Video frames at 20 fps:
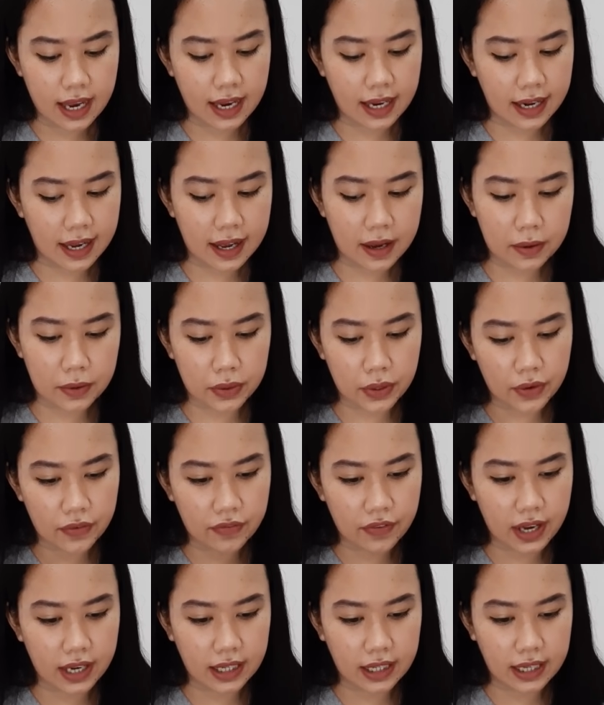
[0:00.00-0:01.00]
And now they're
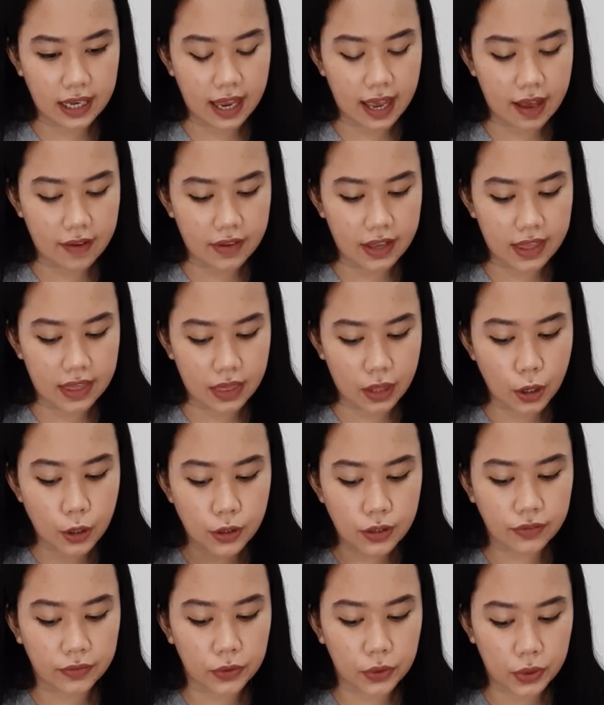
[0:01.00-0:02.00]
finally having
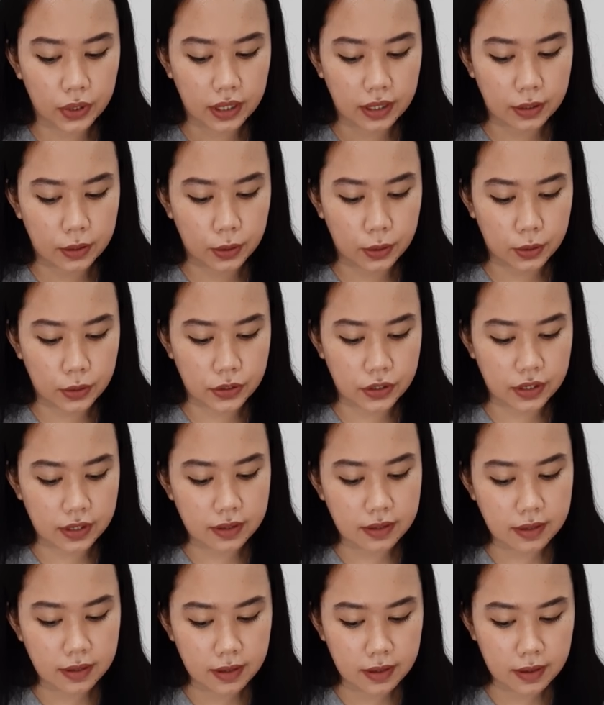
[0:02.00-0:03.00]
those full
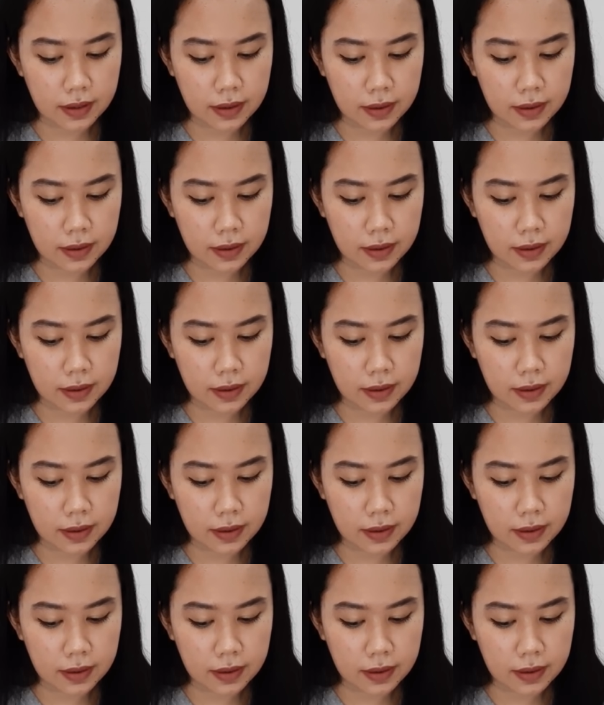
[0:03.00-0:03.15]
conclusion.